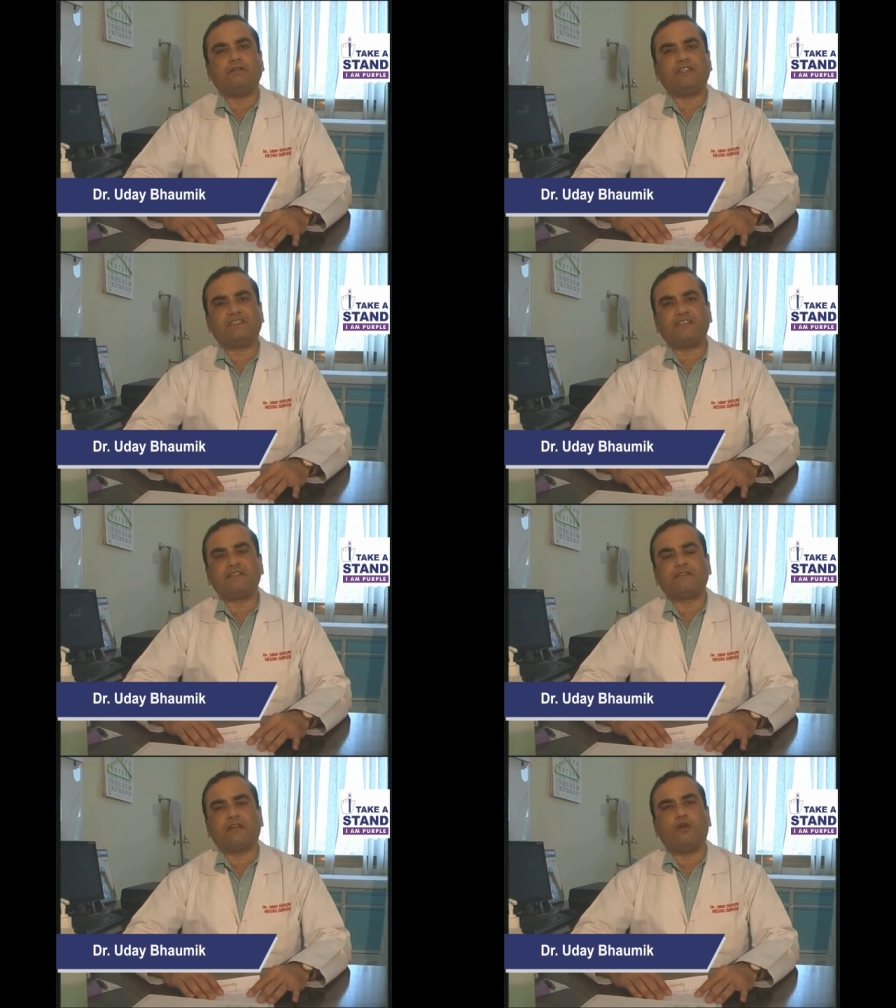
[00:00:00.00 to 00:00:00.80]

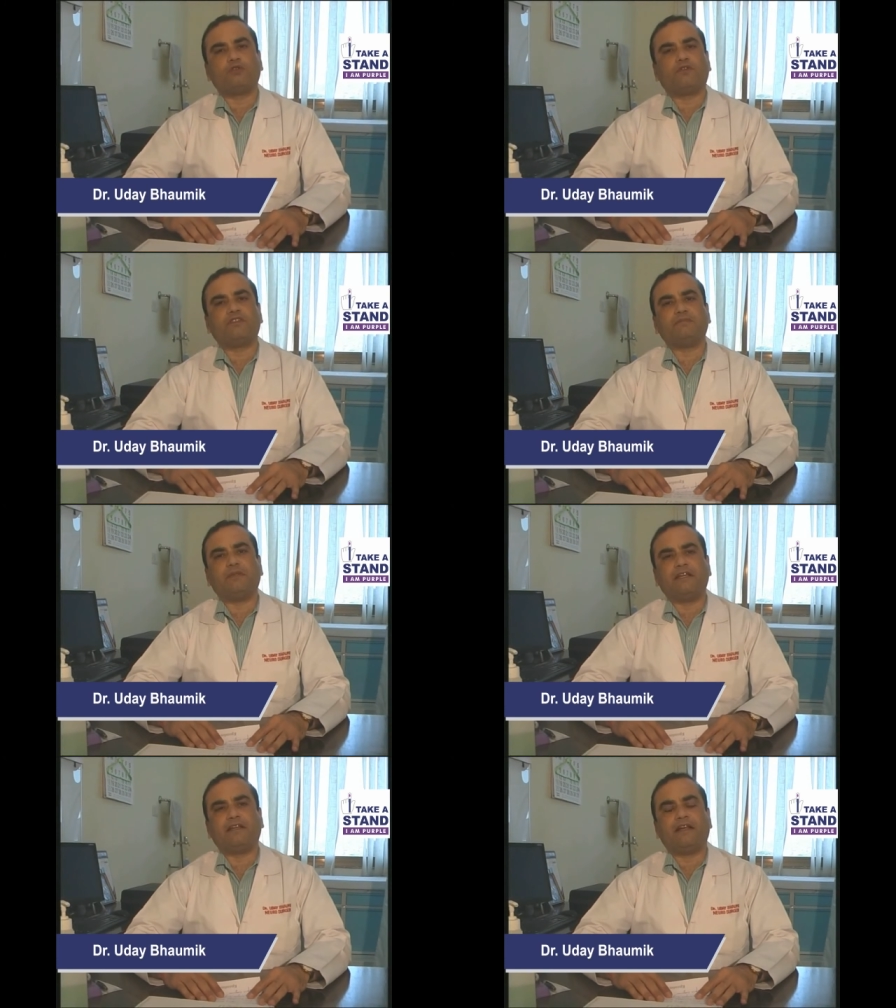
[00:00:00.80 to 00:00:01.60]
disease out of his
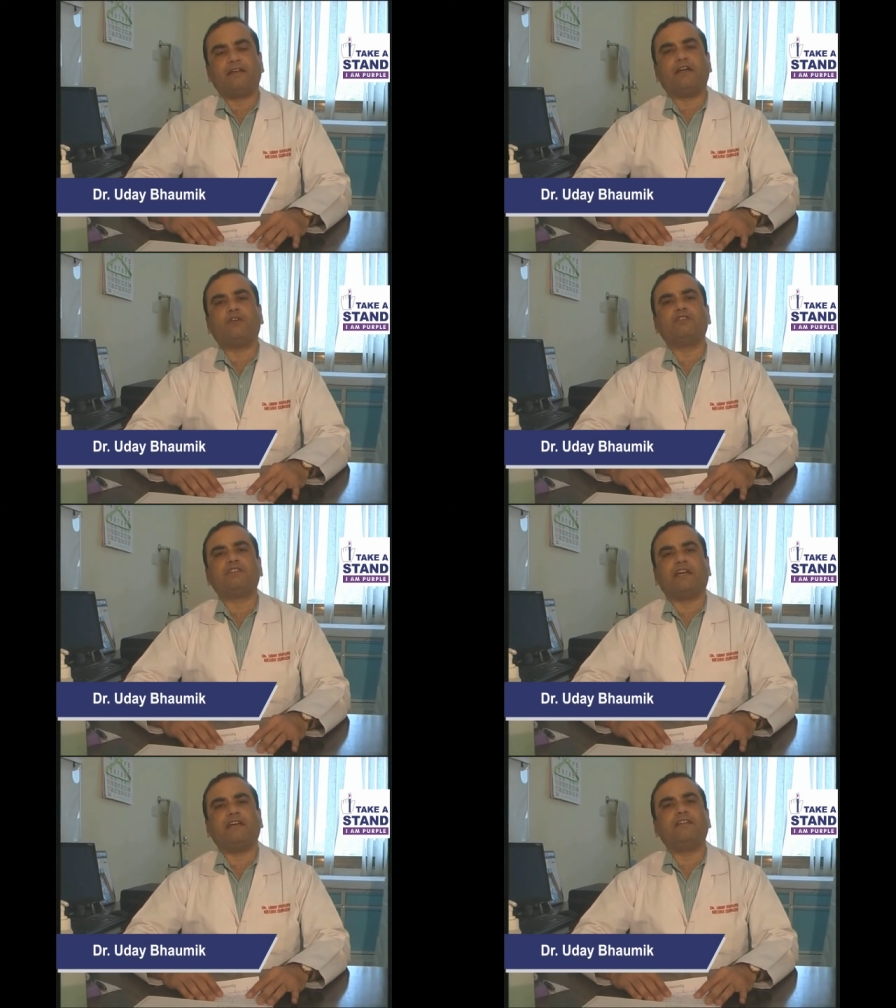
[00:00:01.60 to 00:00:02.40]
brain, and now the
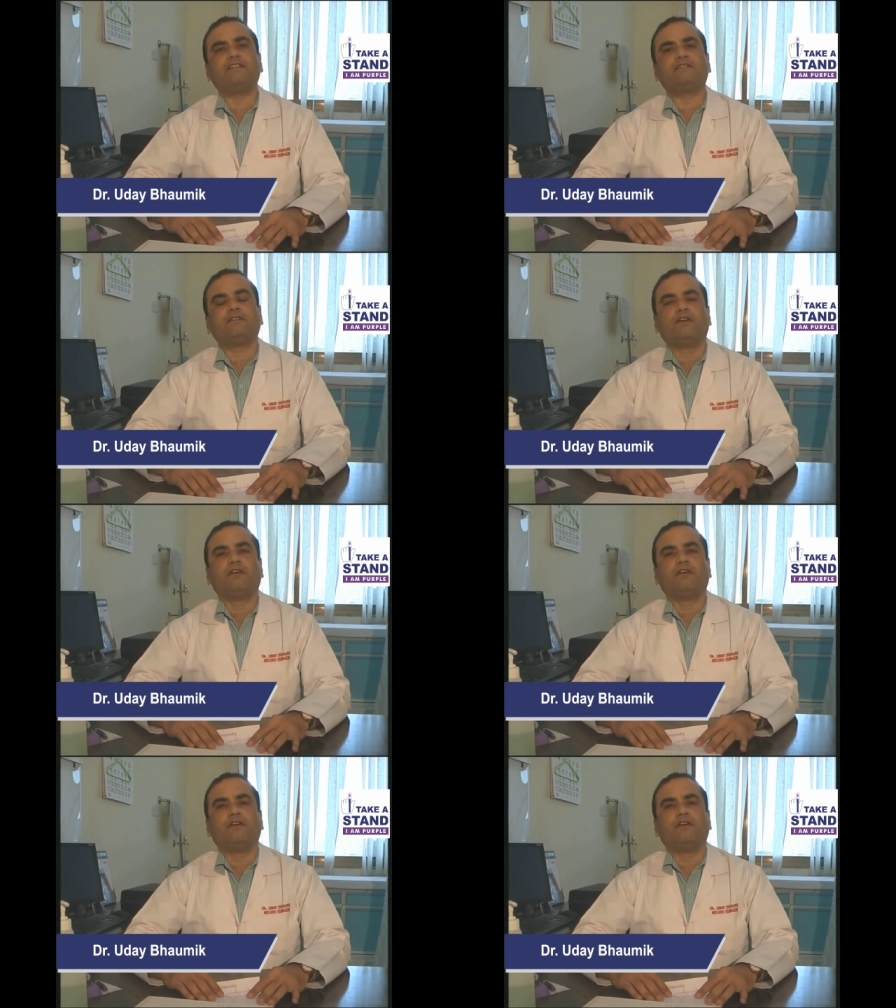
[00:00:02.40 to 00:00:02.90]
child is